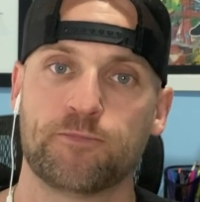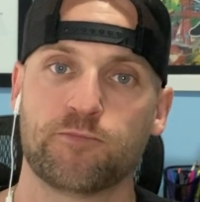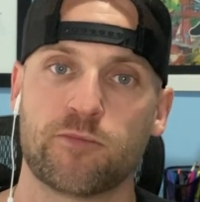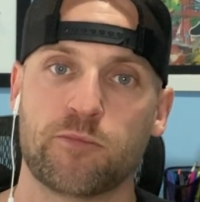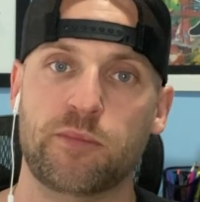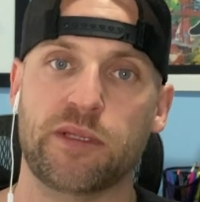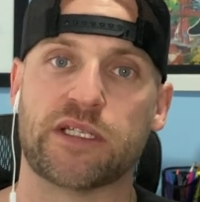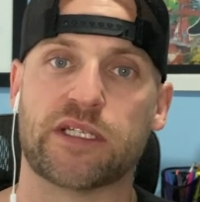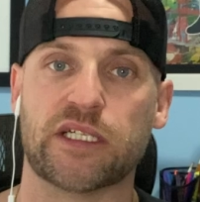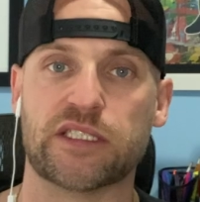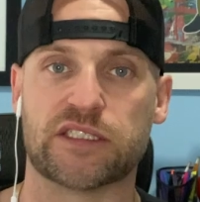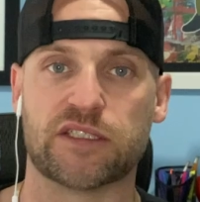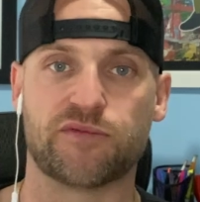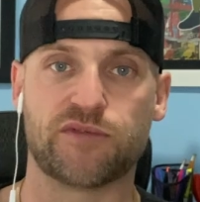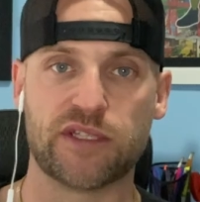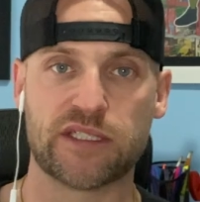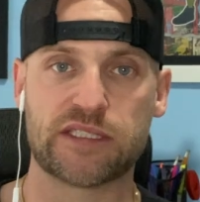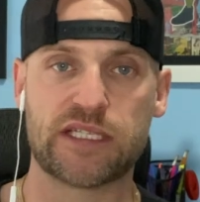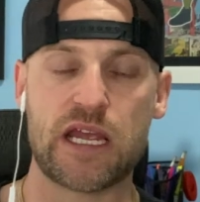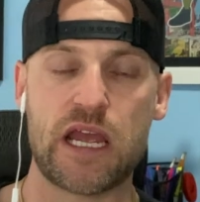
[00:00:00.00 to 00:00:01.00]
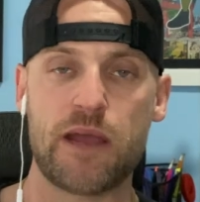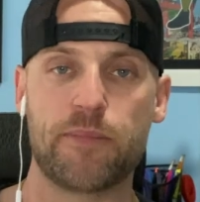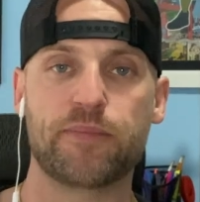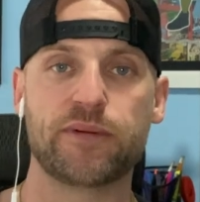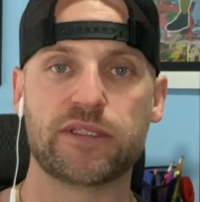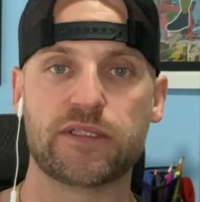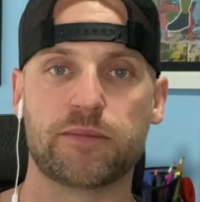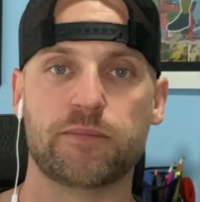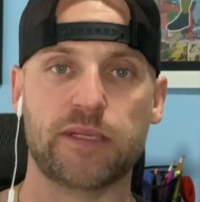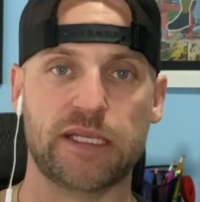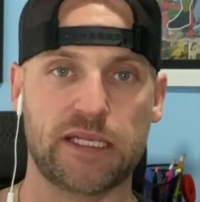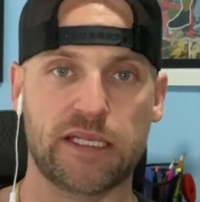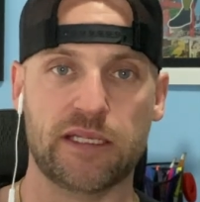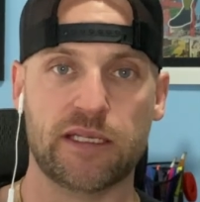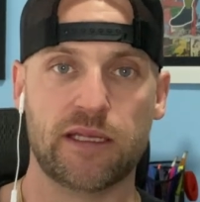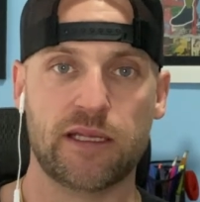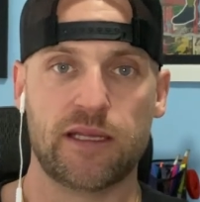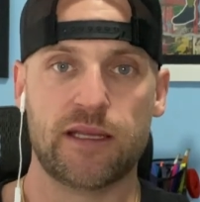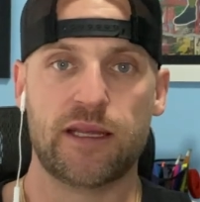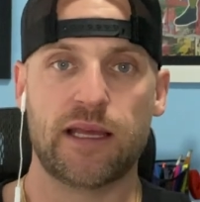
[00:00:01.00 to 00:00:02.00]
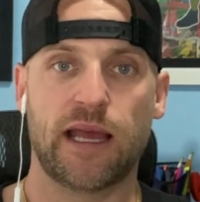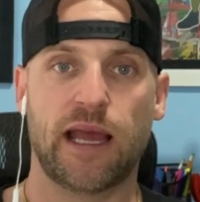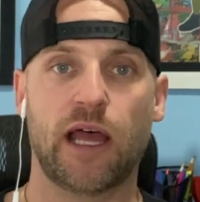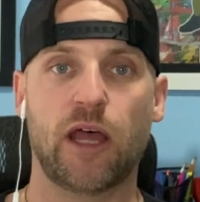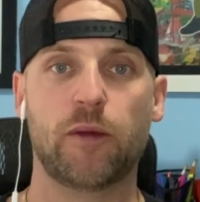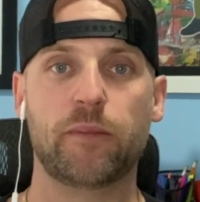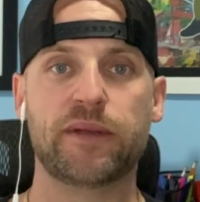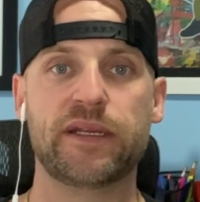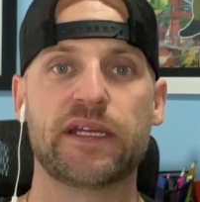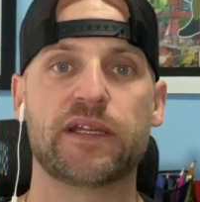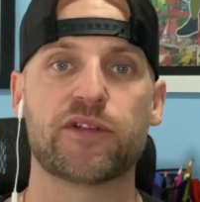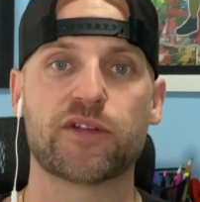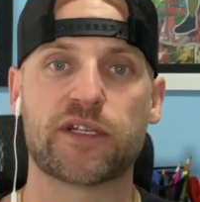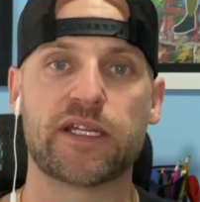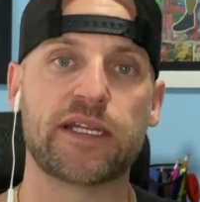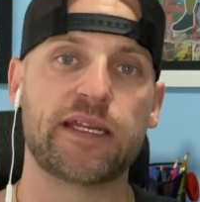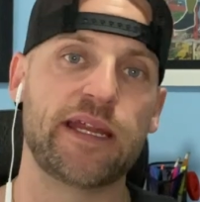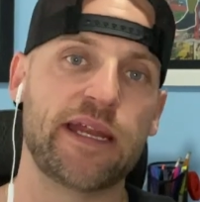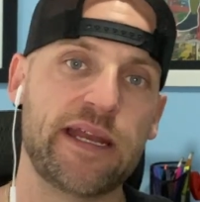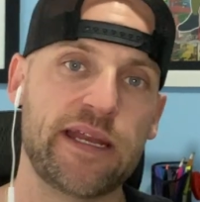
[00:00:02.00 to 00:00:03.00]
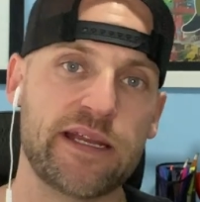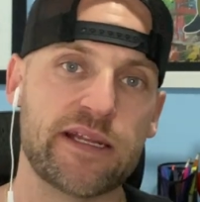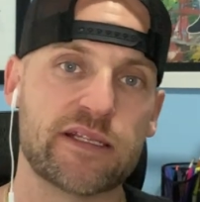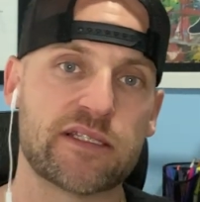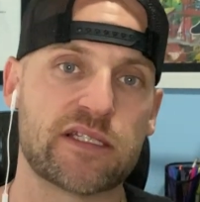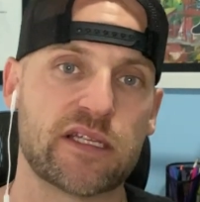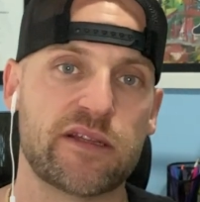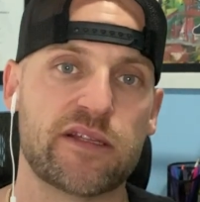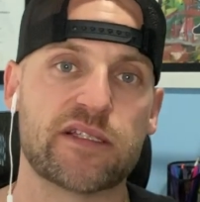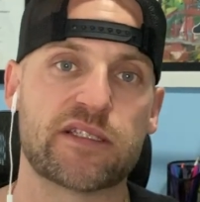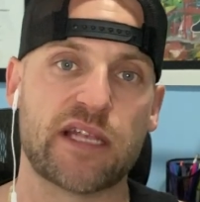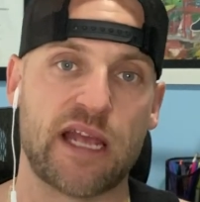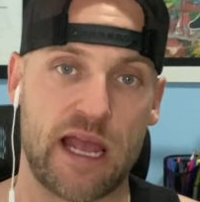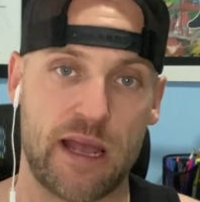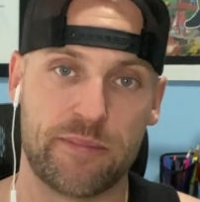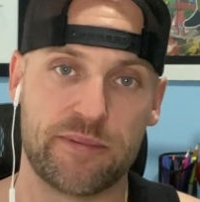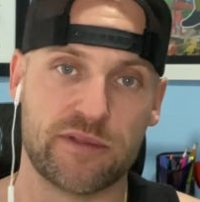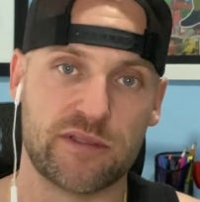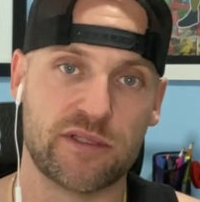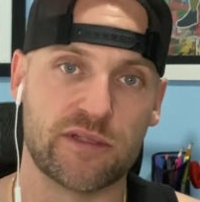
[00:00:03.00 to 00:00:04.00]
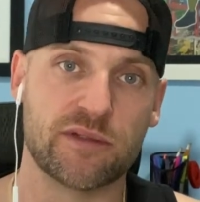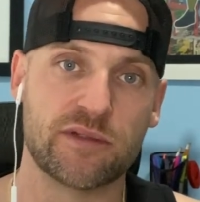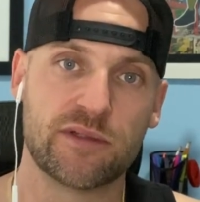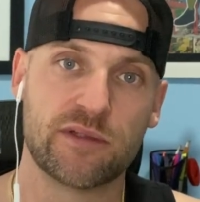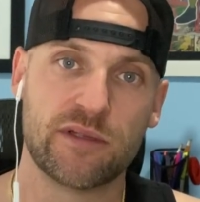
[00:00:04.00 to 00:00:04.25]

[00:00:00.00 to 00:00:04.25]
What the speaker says: Because if this happened to me, how many other Canadians have this happened to?